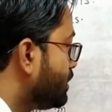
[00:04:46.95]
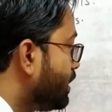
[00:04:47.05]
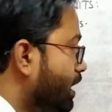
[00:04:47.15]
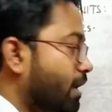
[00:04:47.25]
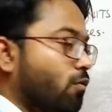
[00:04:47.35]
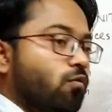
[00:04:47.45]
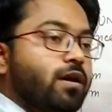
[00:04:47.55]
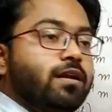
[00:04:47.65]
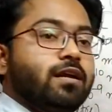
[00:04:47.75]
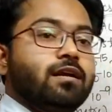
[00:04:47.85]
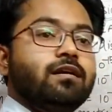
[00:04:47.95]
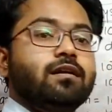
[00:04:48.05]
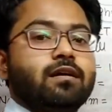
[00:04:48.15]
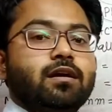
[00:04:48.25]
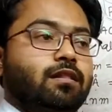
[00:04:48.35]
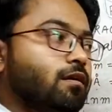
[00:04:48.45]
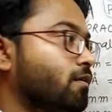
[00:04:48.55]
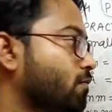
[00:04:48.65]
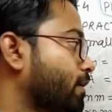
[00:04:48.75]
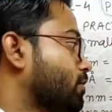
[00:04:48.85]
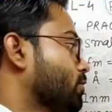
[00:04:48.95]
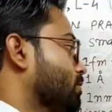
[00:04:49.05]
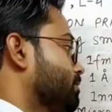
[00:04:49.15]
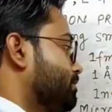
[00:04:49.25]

in 1 year in the vacuum.